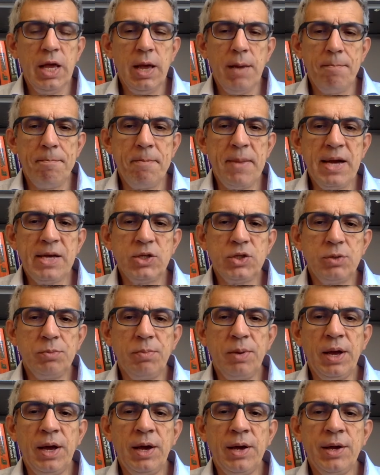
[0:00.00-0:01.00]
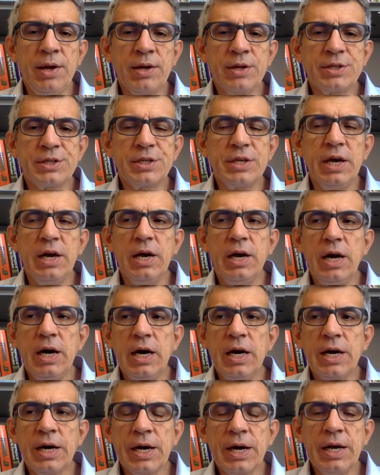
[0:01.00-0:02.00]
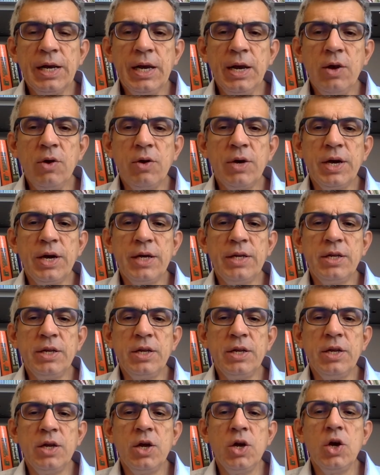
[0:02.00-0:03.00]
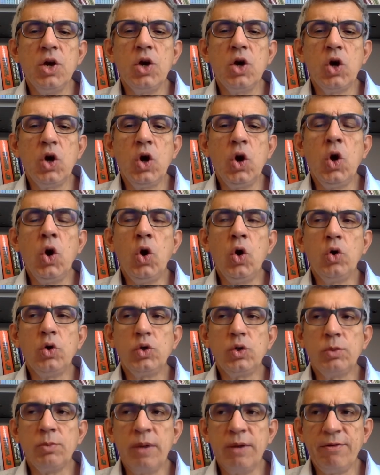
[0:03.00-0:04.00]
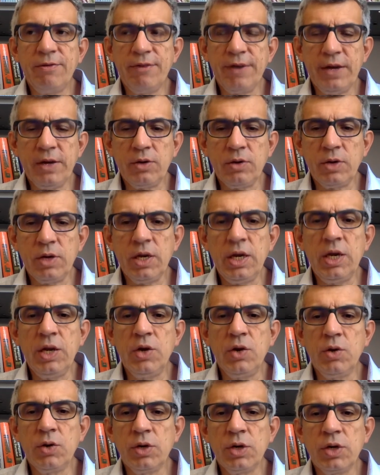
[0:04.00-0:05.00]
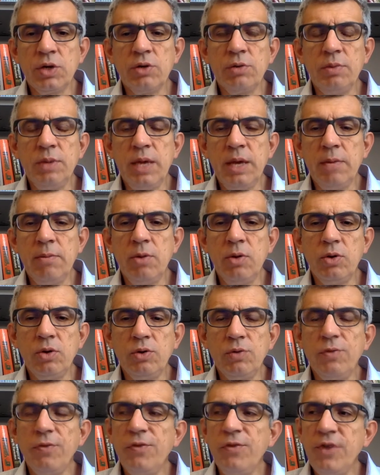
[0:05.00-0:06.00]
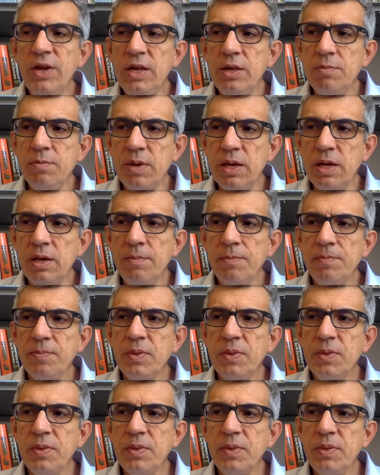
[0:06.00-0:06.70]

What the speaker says: My suppliers are really located close to my factory in order to be able to feed me